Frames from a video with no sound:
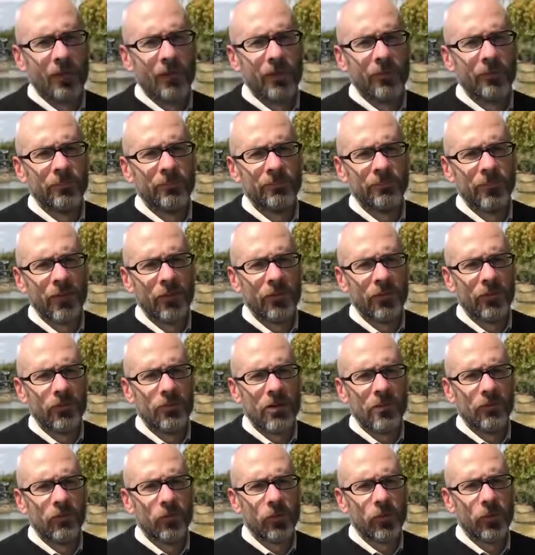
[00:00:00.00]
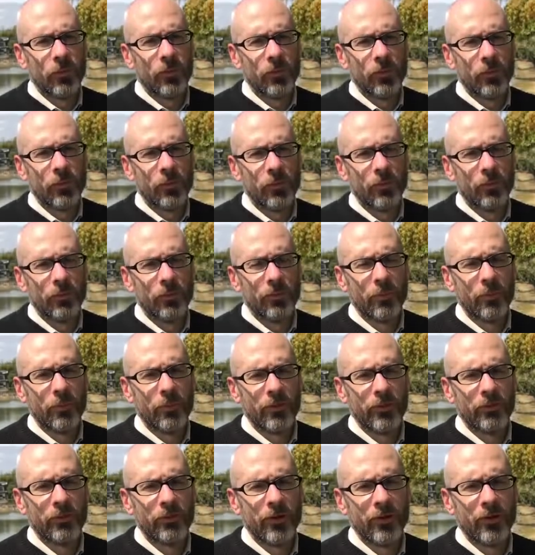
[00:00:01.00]
Hello, this is James Corbett, Corbett
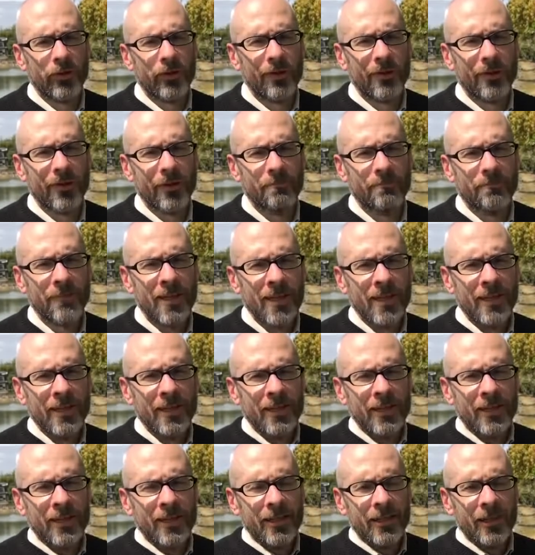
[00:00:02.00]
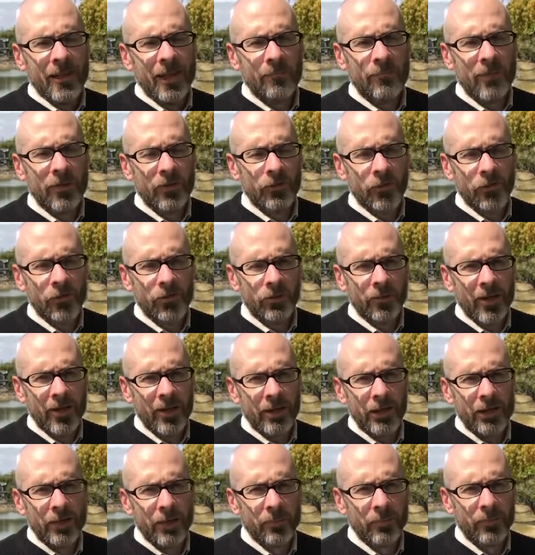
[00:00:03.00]
Report dot com. I've been told
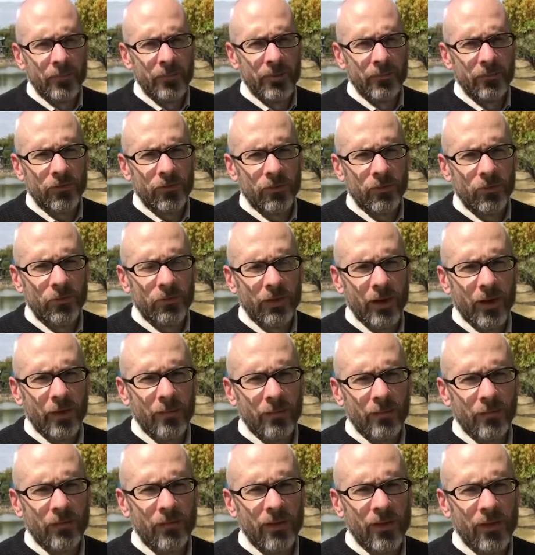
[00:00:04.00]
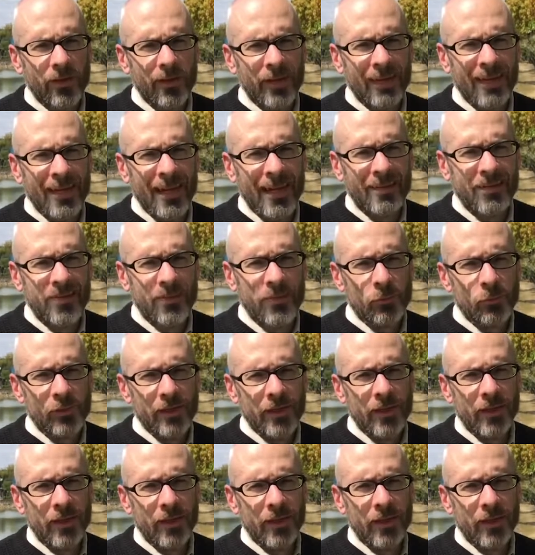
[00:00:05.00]
by a number of subscribers that last